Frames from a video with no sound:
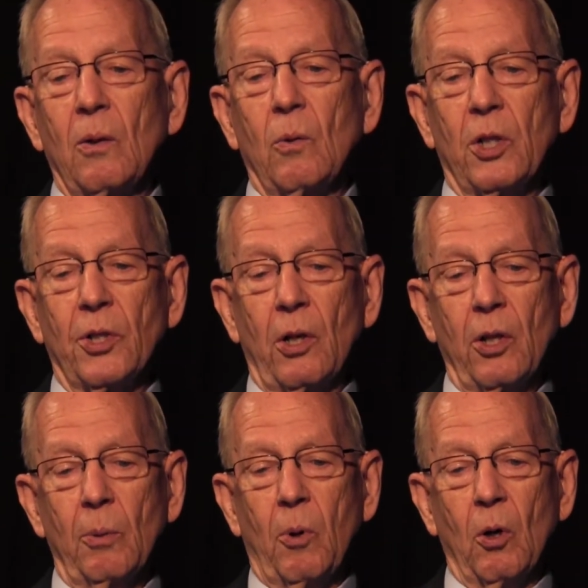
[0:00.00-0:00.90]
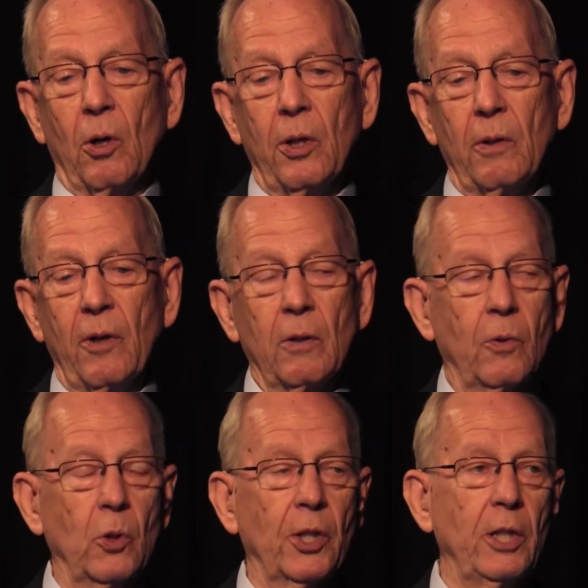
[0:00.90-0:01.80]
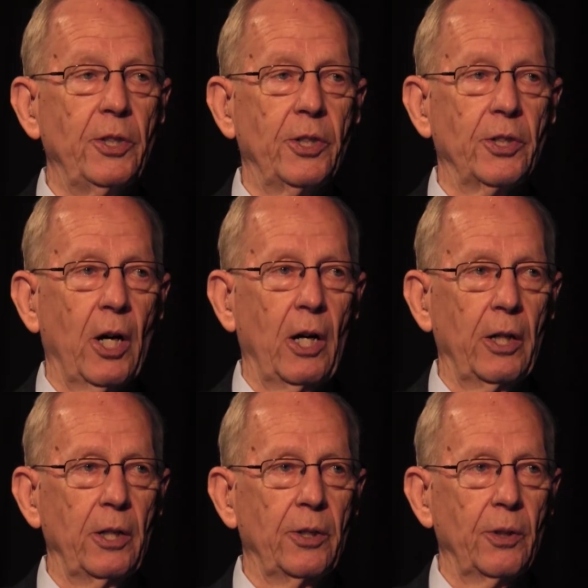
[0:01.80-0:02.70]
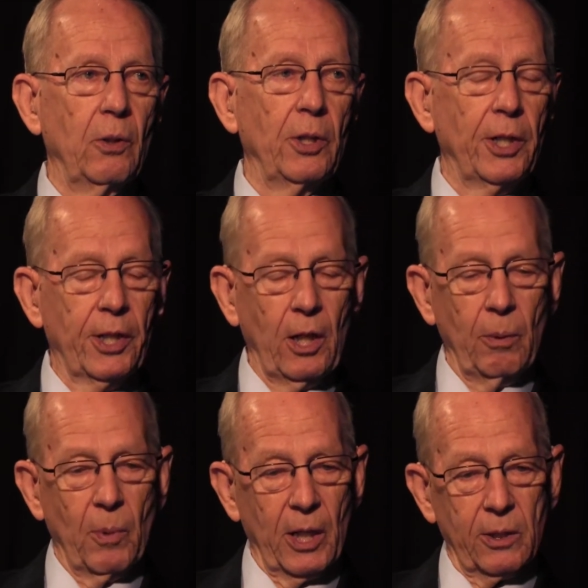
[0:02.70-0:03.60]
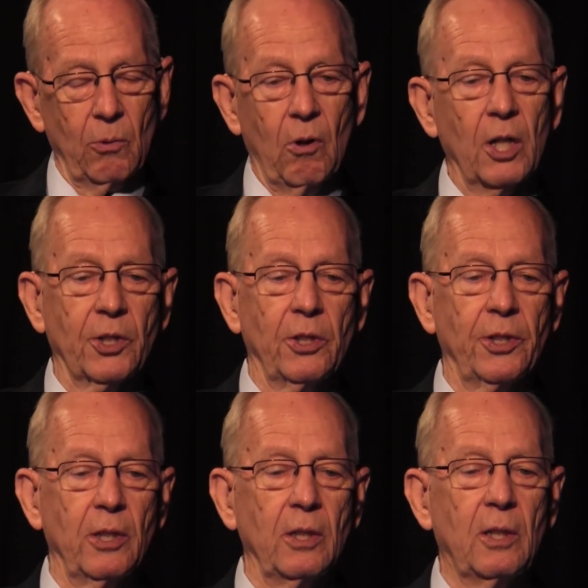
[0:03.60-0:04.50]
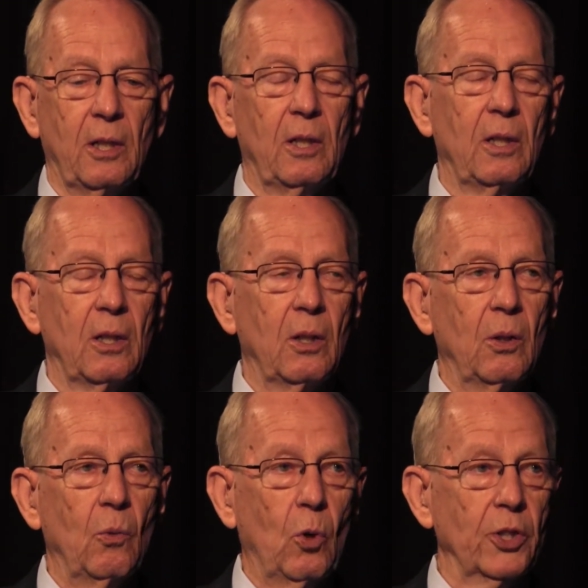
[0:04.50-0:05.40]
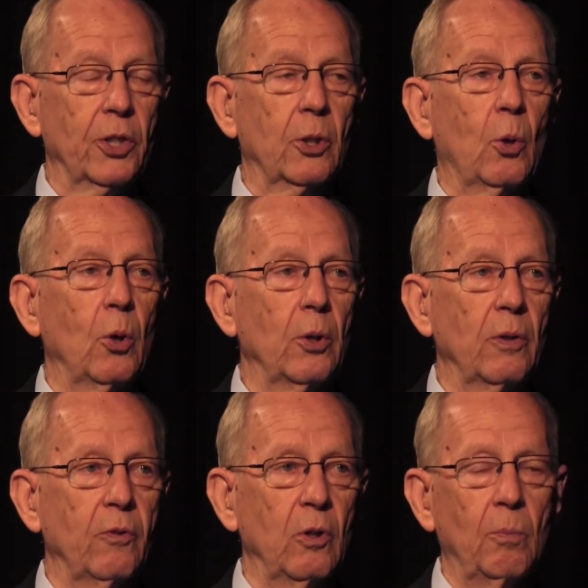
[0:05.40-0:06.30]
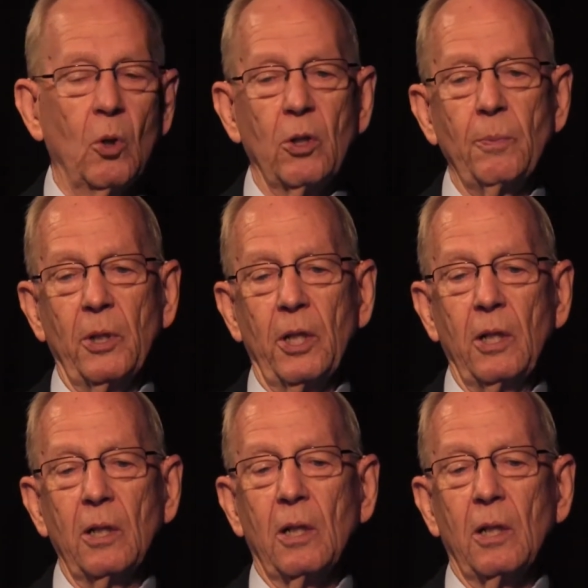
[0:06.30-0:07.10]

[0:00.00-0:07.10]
was on the board of Air Force Aid Society, so he came back to Washington once a quarter for a board meeting.